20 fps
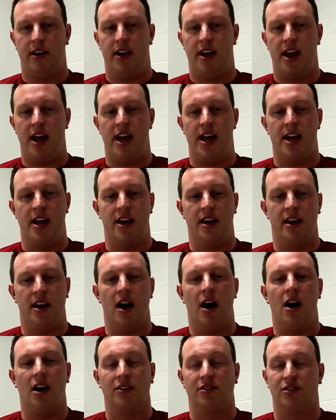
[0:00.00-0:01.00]
and
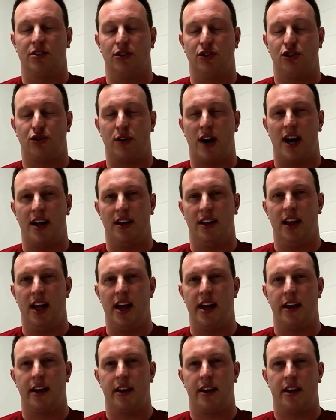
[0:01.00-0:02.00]
also stride
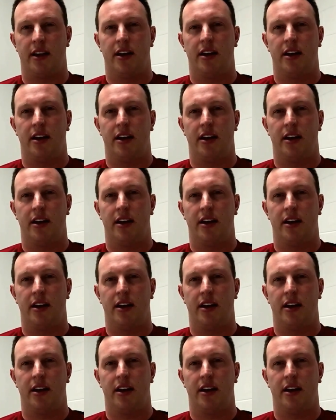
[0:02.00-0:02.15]
length.